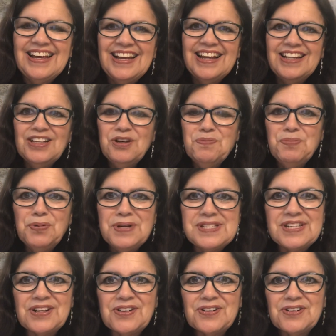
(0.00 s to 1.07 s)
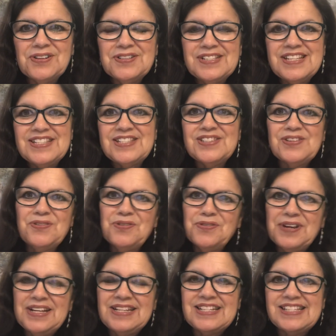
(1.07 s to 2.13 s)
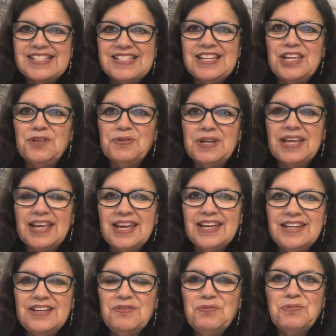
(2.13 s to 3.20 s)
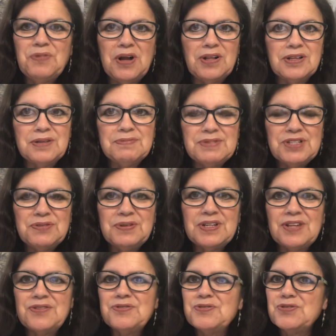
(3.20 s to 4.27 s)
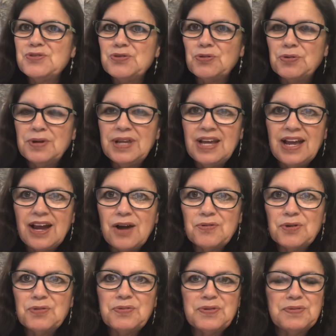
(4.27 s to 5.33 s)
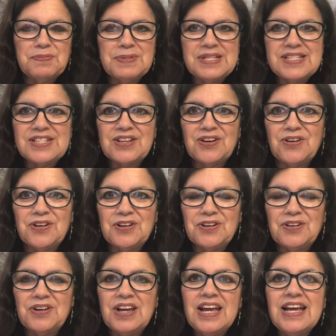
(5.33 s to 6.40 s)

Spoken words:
Hello, boys and girls. It's so great to see you again. Welcome to another Story Hour with Ms. Garner.